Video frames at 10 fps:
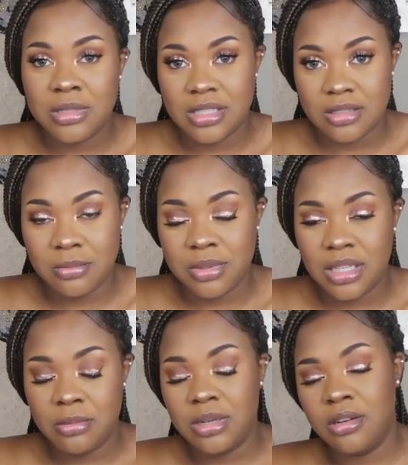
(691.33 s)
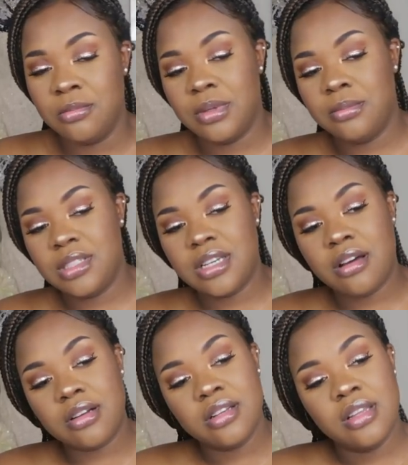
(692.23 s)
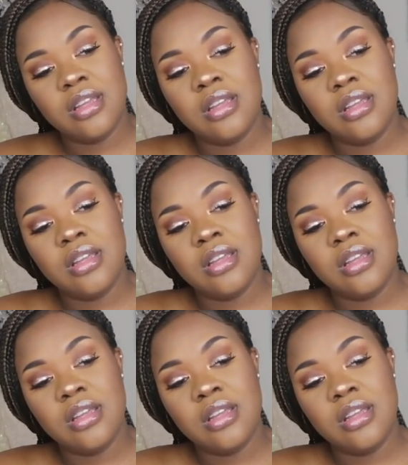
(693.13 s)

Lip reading: because I'm planning my own baby shower.